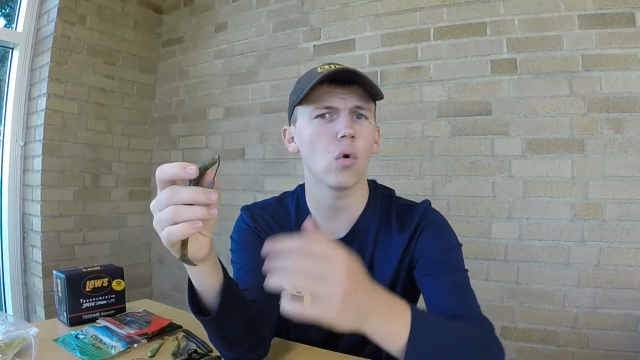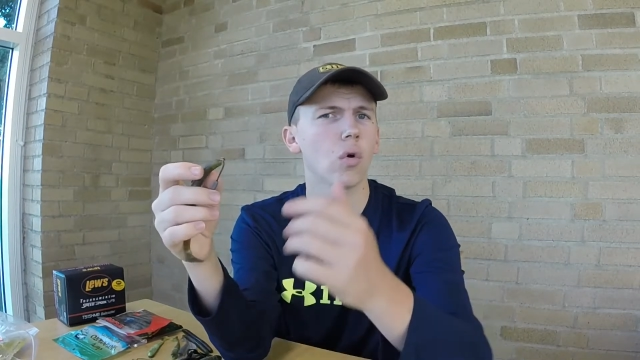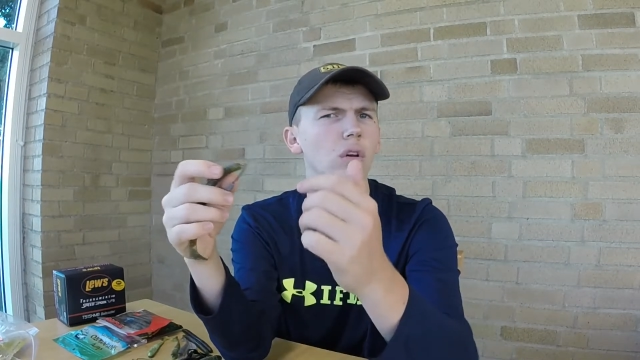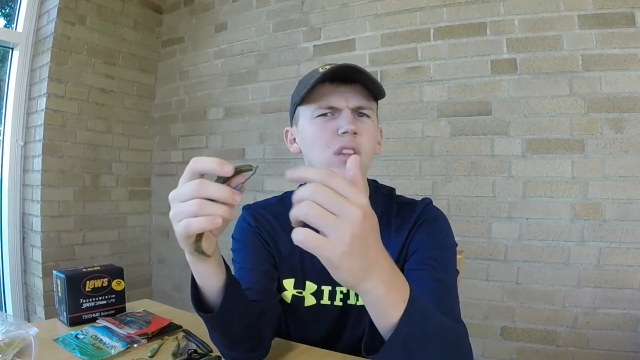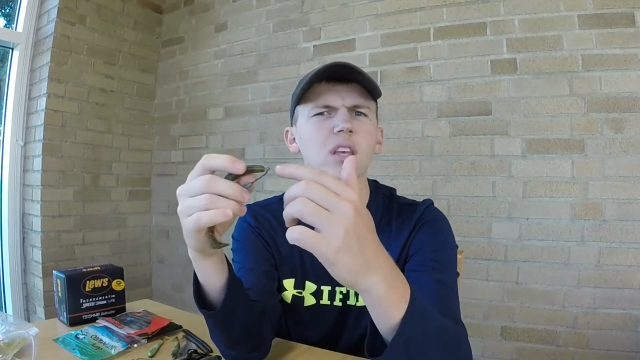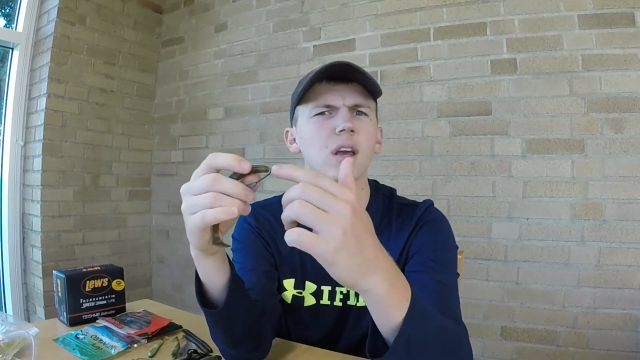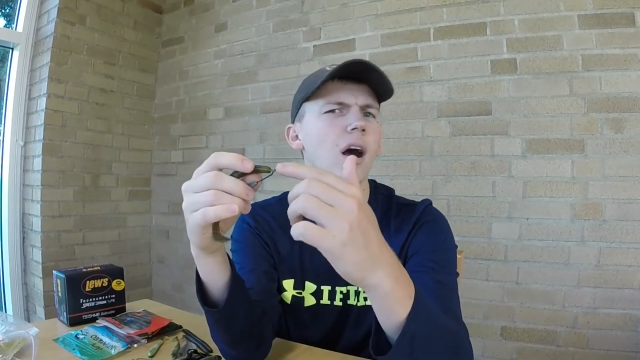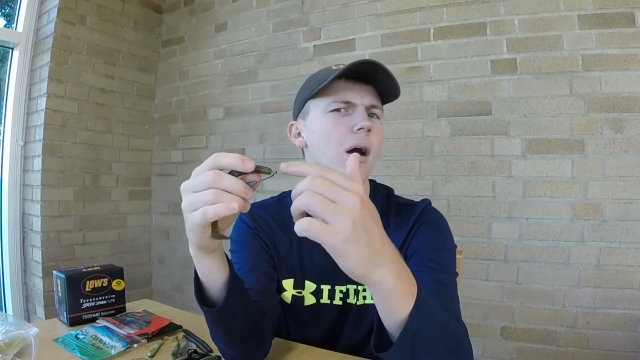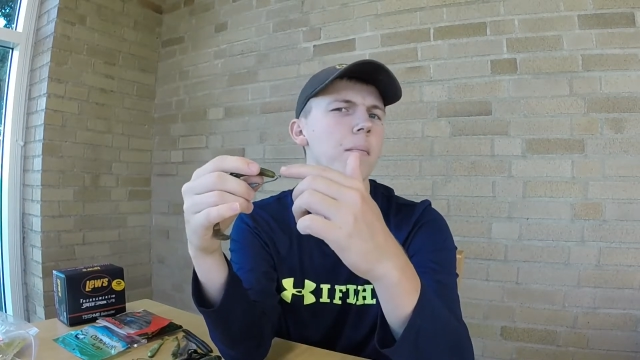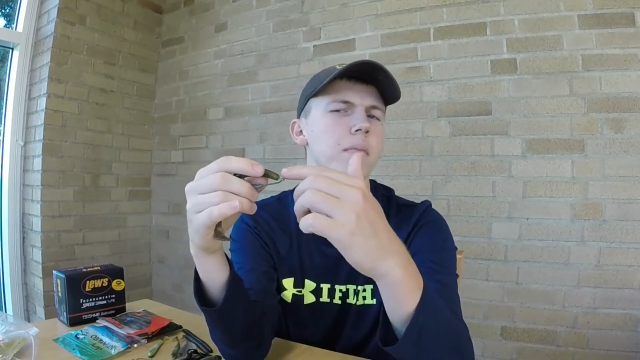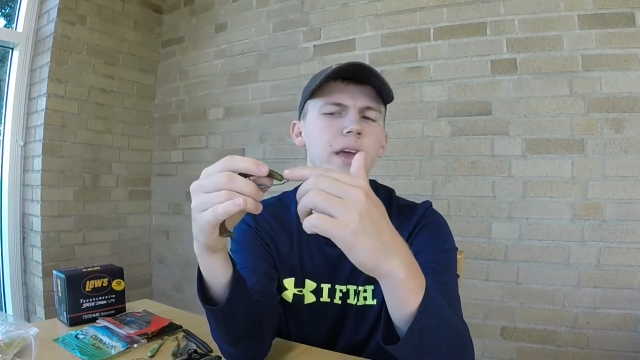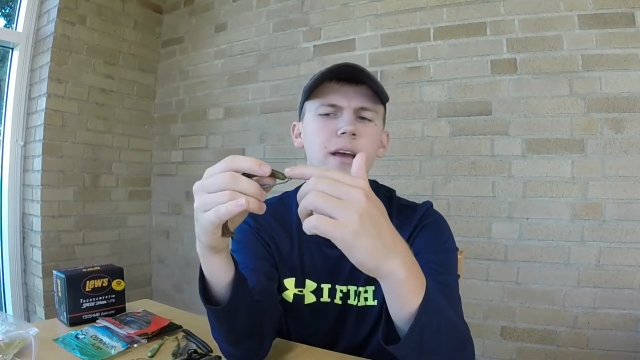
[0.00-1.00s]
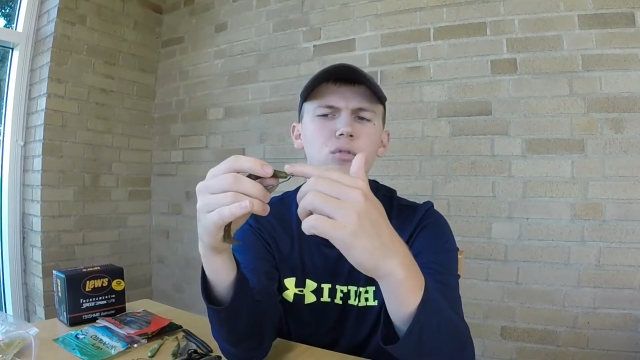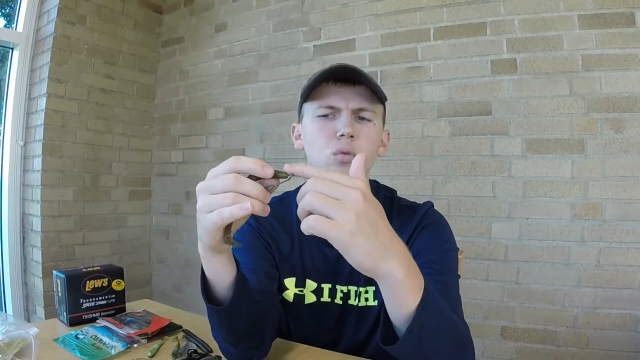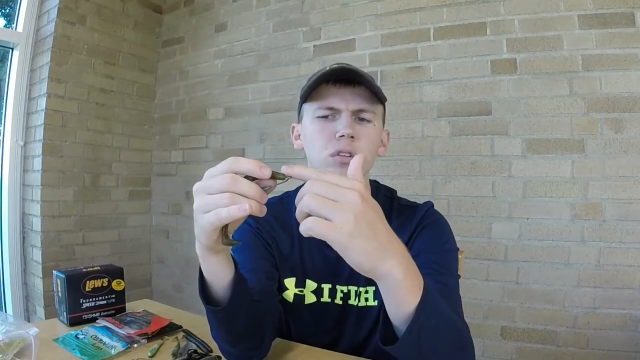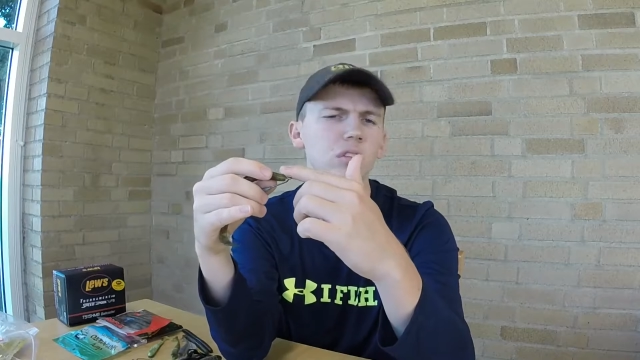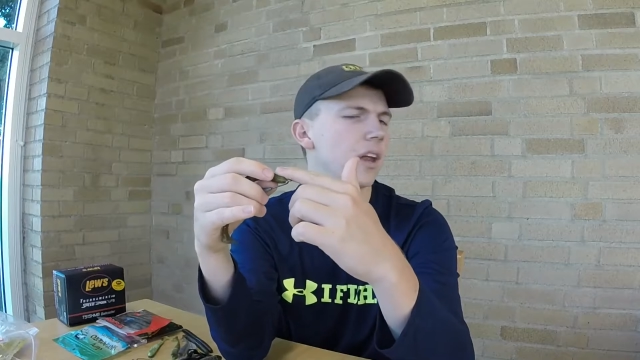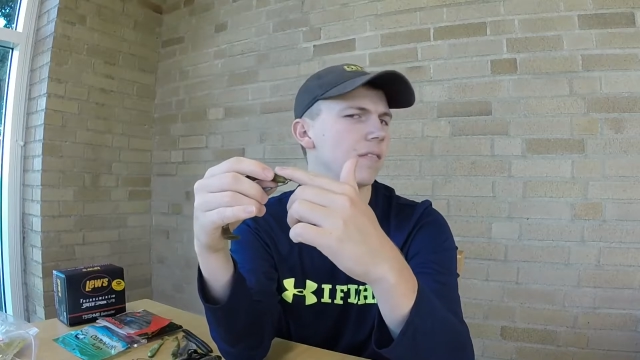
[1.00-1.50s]
or they have the
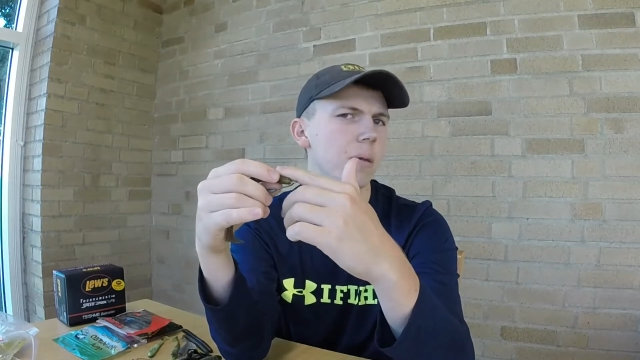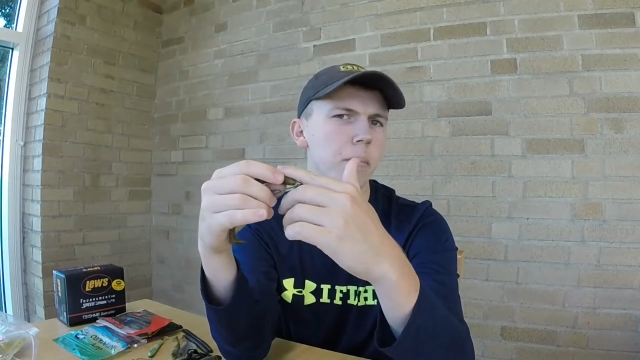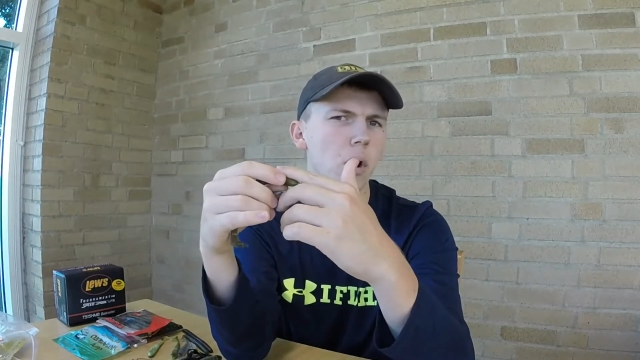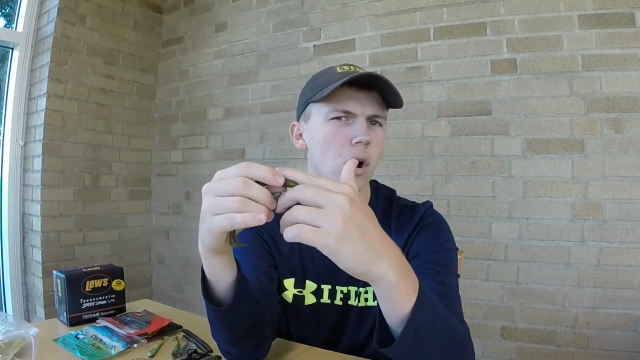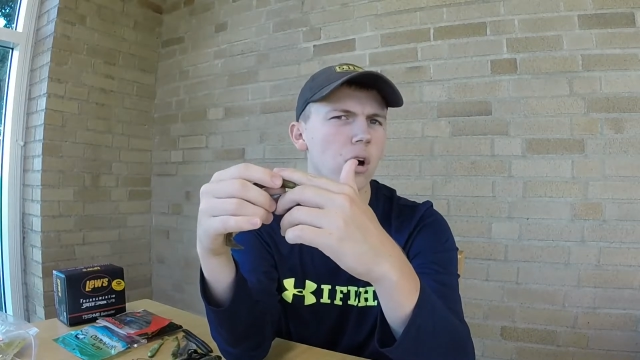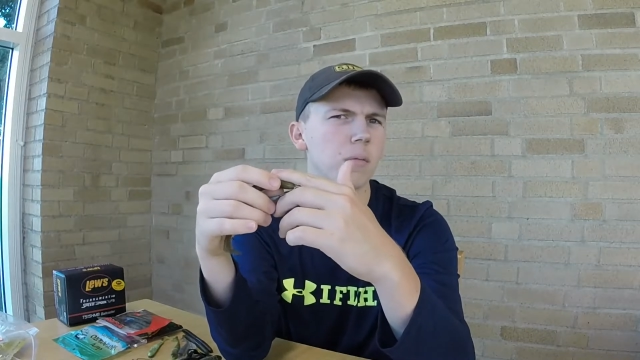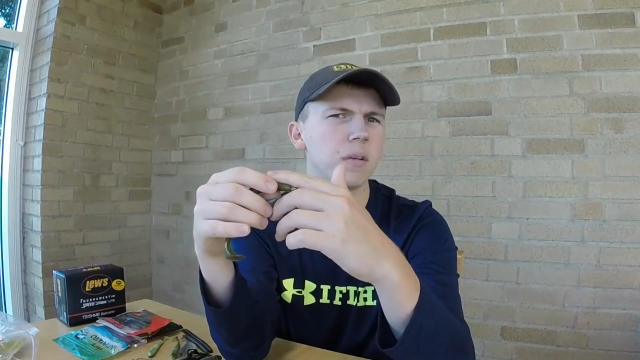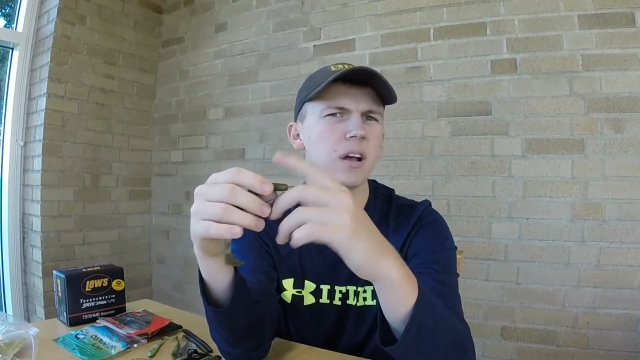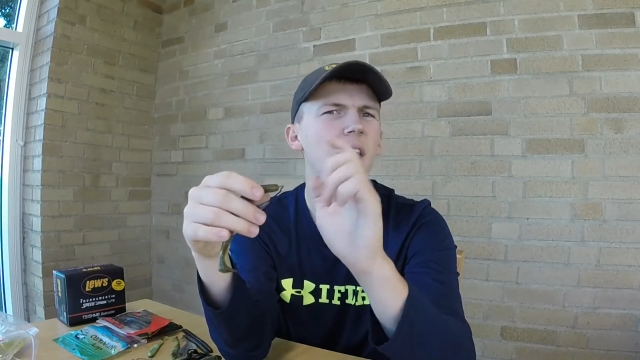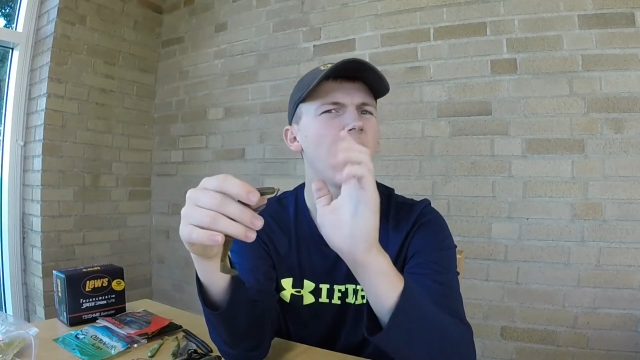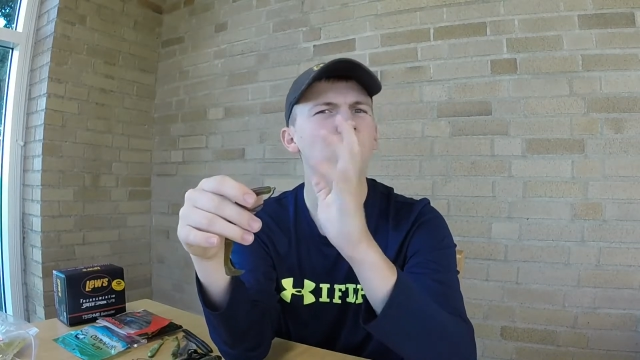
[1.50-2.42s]
ones that have the barb.